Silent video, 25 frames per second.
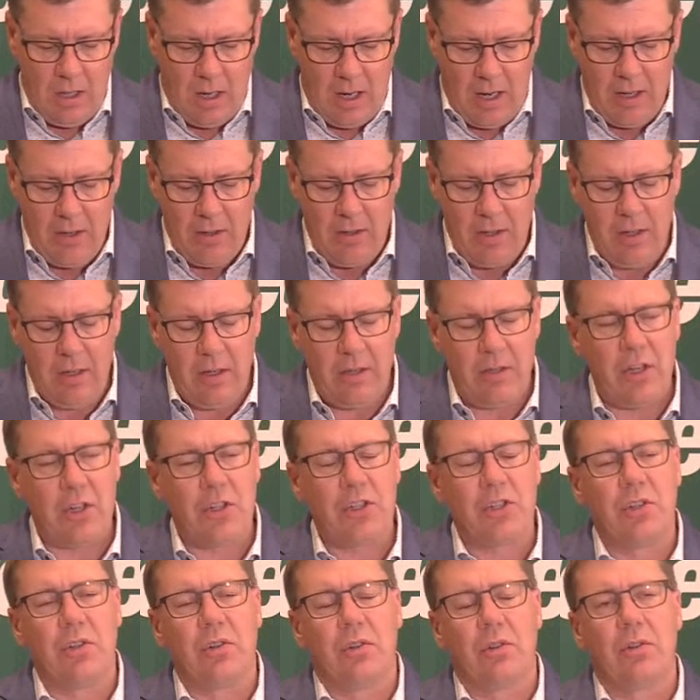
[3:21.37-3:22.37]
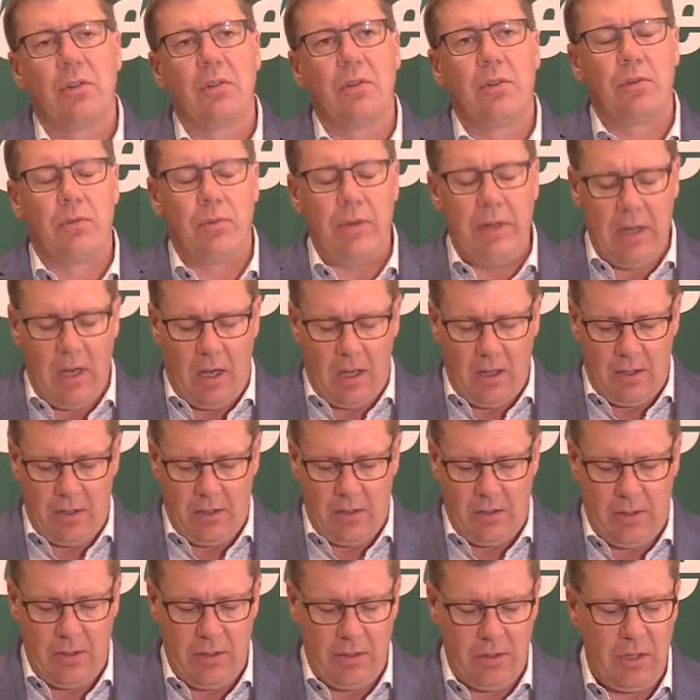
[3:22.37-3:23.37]
hire an additional
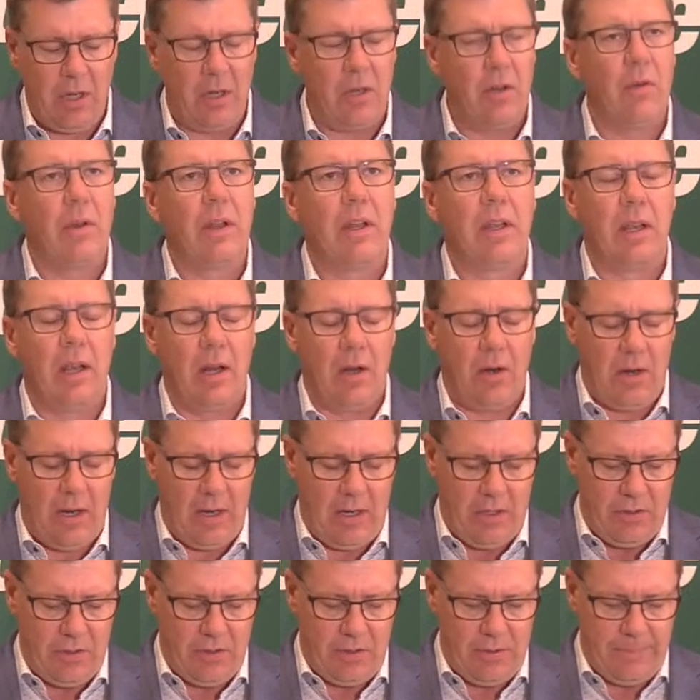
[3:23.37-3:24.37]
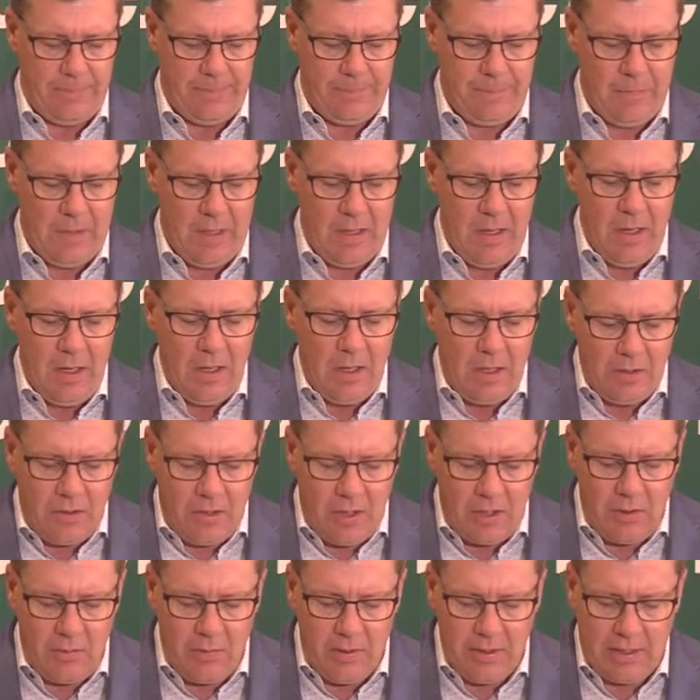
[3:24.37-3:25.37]
300 continuing care aides.
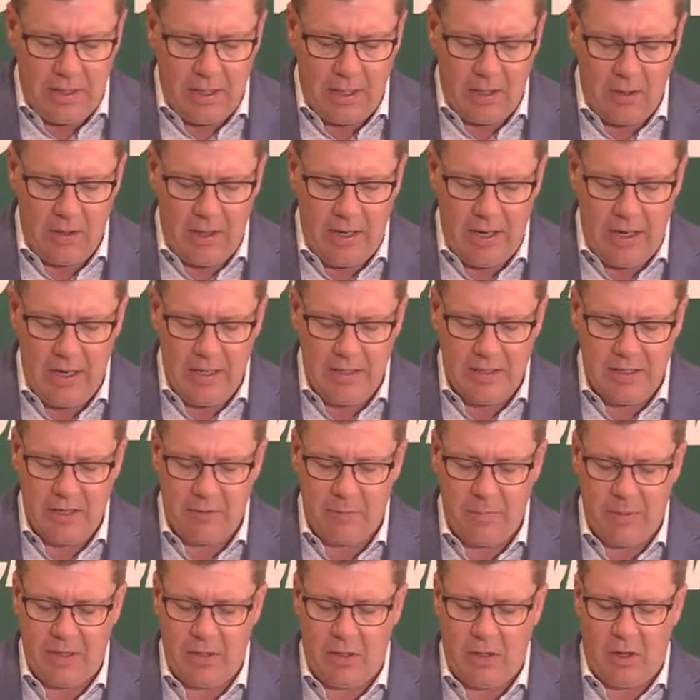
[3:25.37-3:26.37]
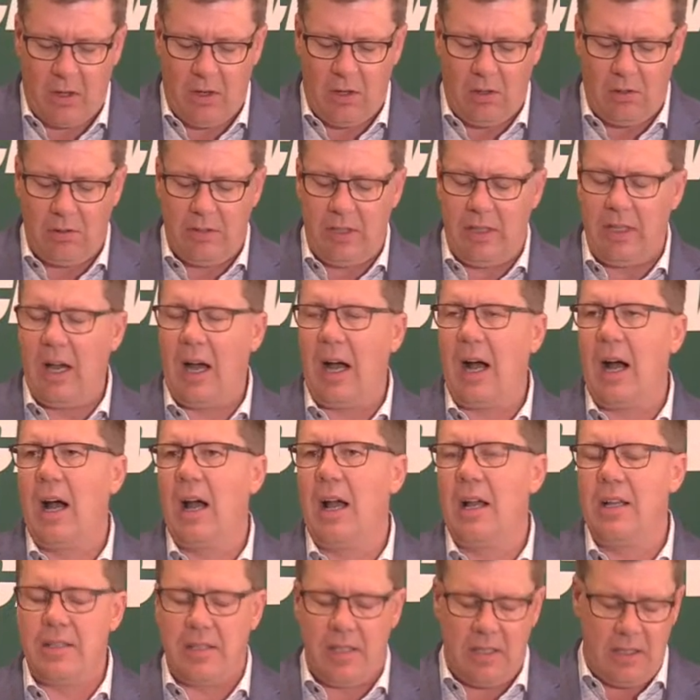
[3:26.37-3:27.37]
Continuing care aides have been called the
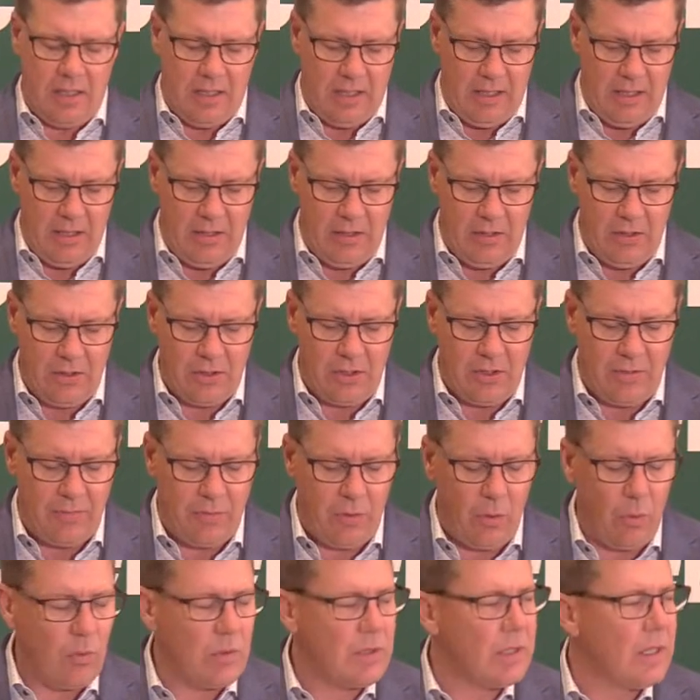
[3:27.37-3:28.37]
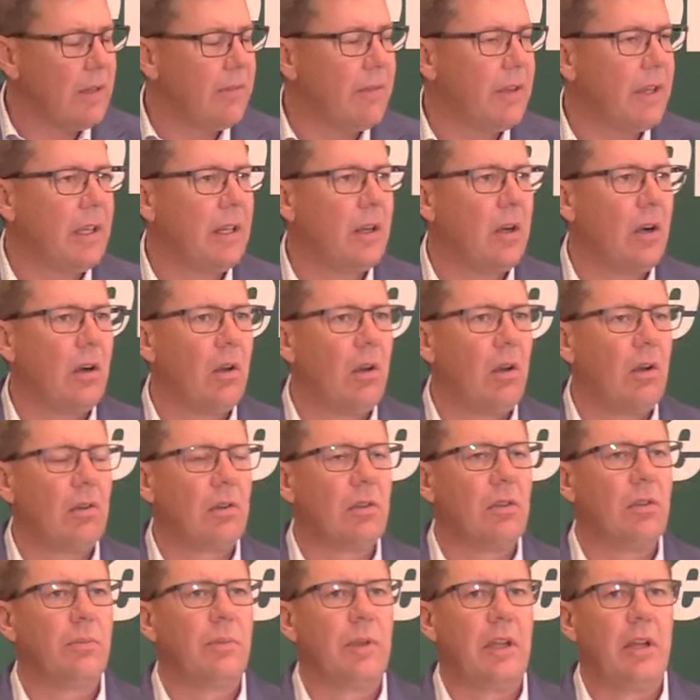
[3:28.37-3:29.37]
eyes and the ears of those living in our
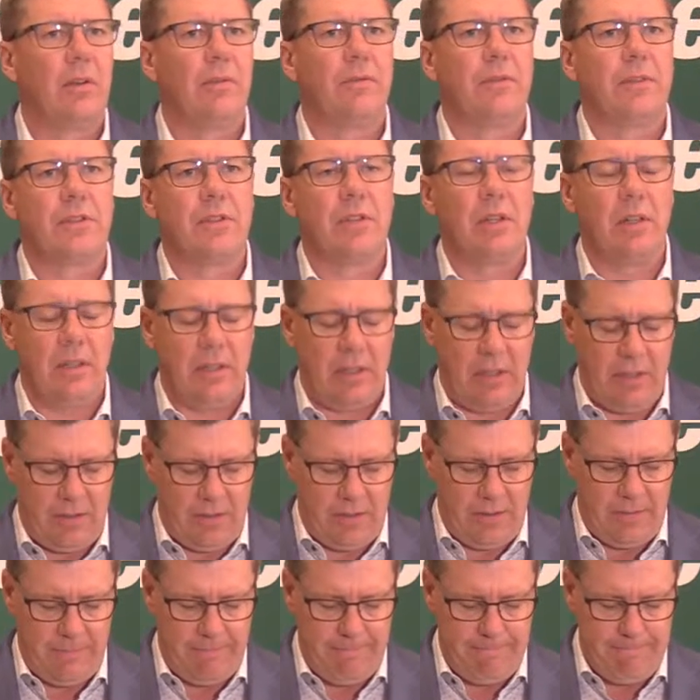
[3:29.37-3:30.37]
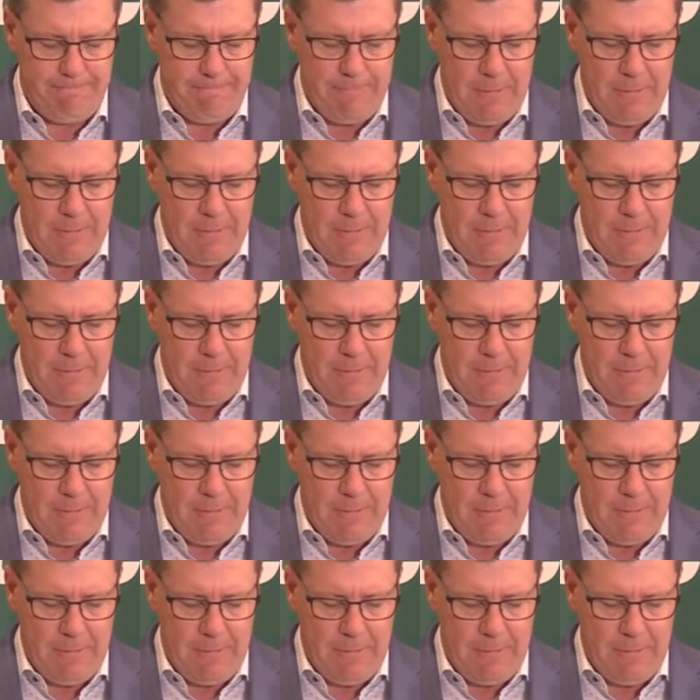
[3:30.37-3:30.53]
long-term care facilities.